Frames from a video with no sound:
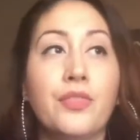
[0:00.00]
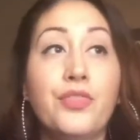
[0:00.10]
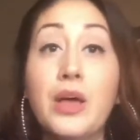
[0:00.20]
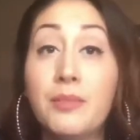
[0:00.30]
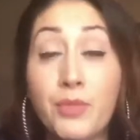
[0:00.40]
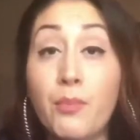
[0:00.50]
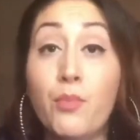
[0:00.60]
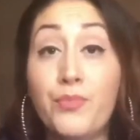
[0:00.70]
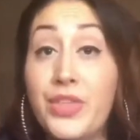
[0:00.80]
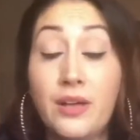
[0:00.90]

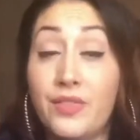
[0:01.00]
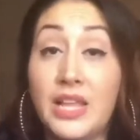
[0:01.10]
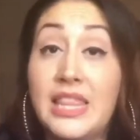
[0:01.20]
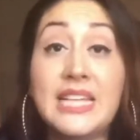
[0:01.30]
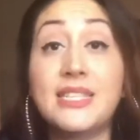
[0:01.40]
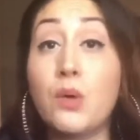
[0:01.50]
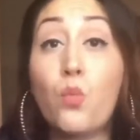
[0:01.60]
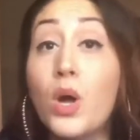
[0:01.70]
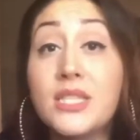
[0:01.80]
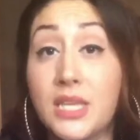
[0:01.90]
the less they
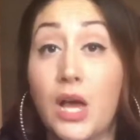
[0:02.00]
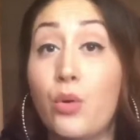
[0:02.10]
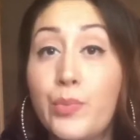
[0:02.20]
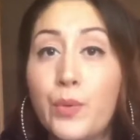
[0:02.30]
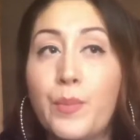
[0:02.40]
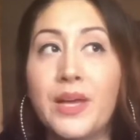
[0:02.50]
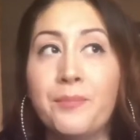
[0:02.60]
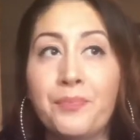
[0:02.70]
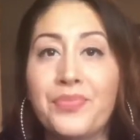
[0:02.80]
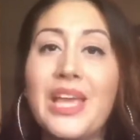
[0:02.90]
want to help you. But
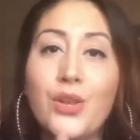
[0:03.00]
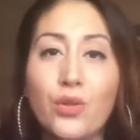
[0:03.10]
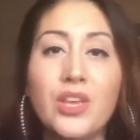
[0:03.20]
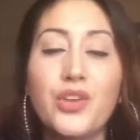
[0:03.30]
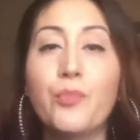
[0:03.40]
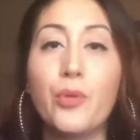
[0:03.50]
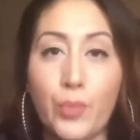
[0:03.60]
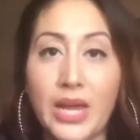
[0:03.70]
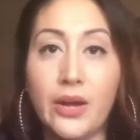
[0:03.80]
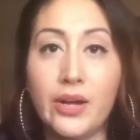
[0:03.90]
they know that you're
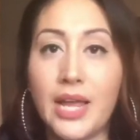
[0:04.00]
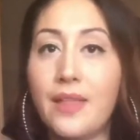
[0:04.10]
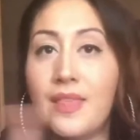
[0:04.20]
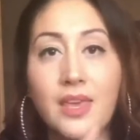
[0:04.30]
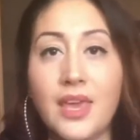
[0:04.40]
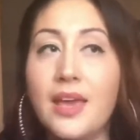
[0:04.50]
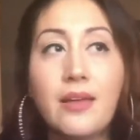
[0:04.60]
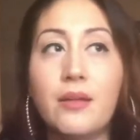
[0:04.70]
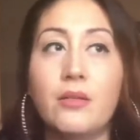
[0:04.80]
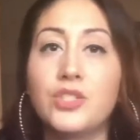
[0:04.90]
prepared and they
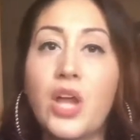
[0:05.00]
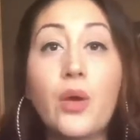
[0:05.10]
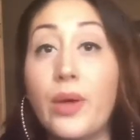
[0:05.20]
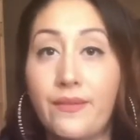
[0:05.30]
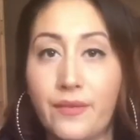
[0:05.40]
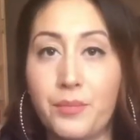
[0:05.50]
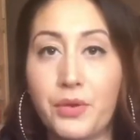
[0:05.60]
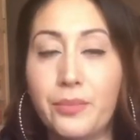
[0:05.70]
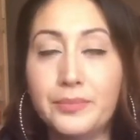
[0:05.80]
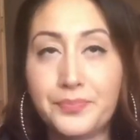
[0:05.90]
can't shy away from
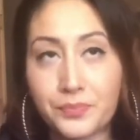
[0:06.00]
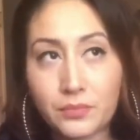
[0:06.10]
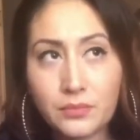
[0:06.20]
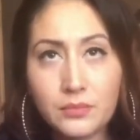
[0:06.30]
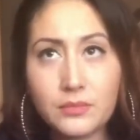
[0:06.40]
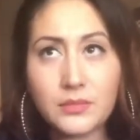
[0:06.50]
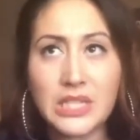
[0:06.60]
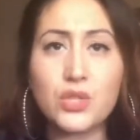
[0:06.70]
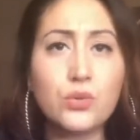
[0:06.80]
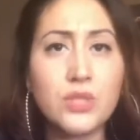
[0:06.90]
you.
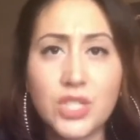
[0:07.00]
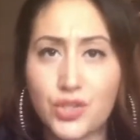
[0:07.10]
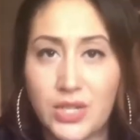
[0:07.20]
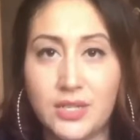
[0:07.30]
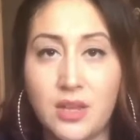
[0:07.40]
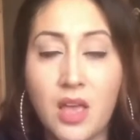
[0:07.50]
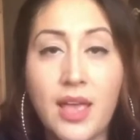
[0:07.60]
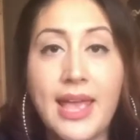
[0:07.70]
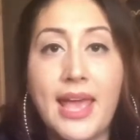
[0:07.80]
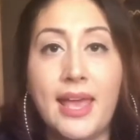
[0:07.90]
School districts.
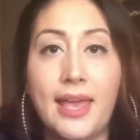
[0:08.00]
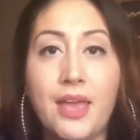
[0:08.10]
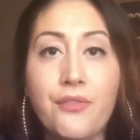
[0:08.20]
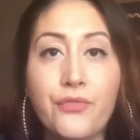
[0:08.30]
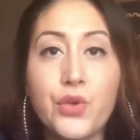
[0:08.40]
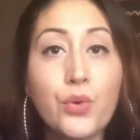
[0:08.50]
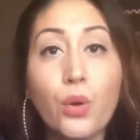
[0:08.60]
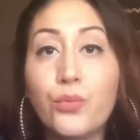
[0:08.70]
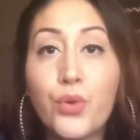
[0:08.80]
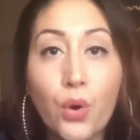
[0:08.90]
If you
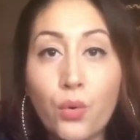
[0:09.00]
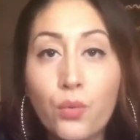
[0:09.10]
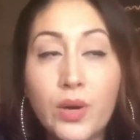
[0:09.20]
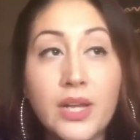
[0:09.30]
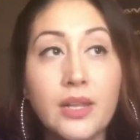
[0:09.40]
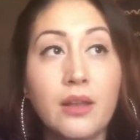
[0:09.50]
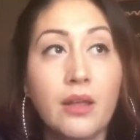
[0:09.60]
don't know what